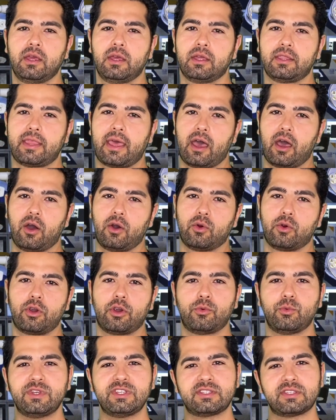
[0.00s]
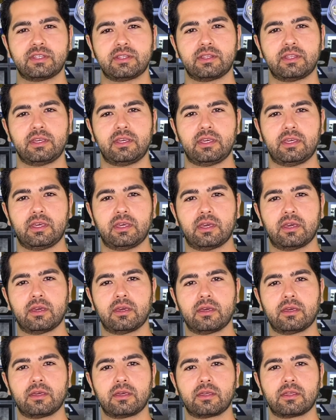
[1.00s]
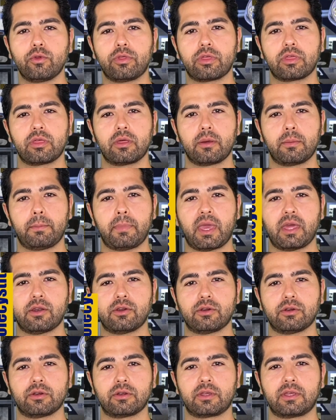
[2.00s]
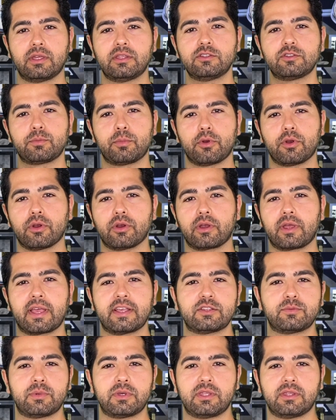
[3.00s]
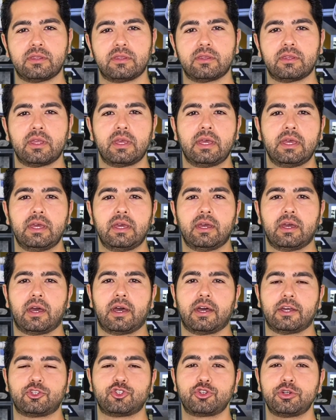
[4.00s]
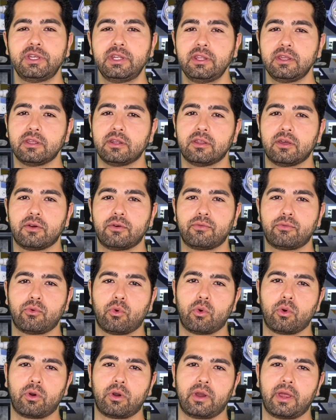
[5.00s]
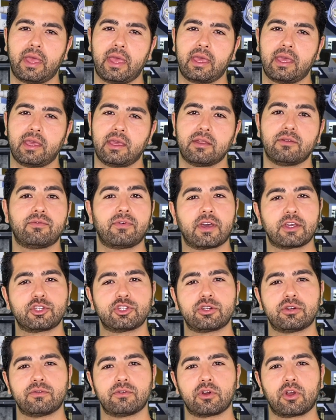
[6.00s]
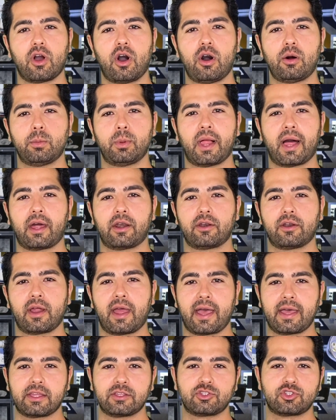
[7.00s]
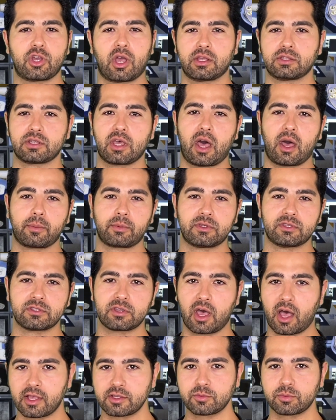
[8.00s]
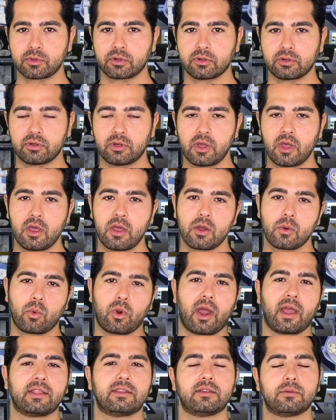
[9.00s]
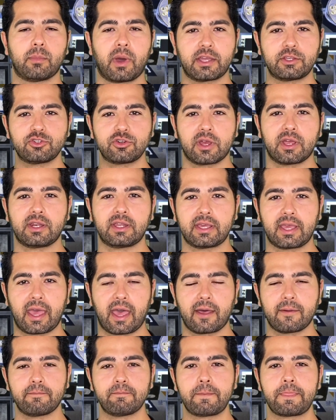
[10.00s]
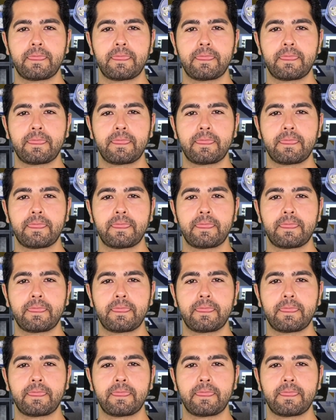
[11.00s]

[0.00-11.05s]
Now, recently, Ruth Bader Ginsburg has been treated for an infection of her gallbladder at Johns Hopkins Hospital, where I did my training at.